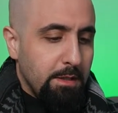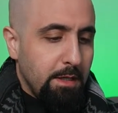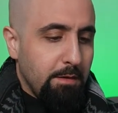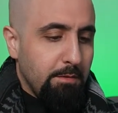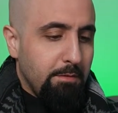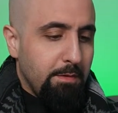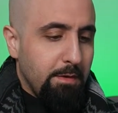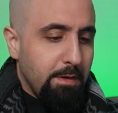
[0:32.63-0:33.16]

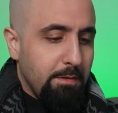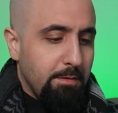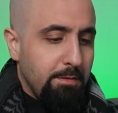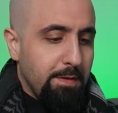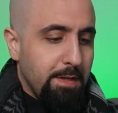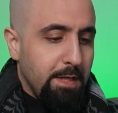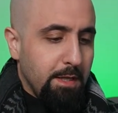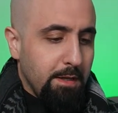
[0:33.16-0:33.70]
of
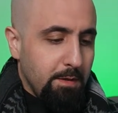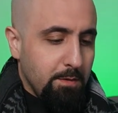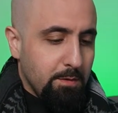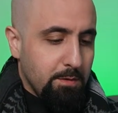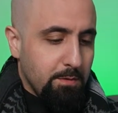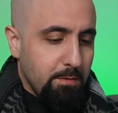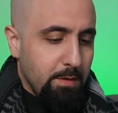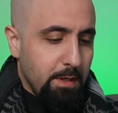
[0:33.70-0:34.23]

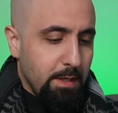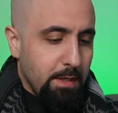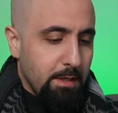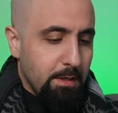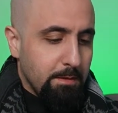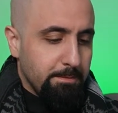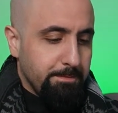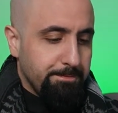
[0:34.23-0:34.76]
videos,
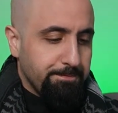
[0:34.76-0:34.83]
really.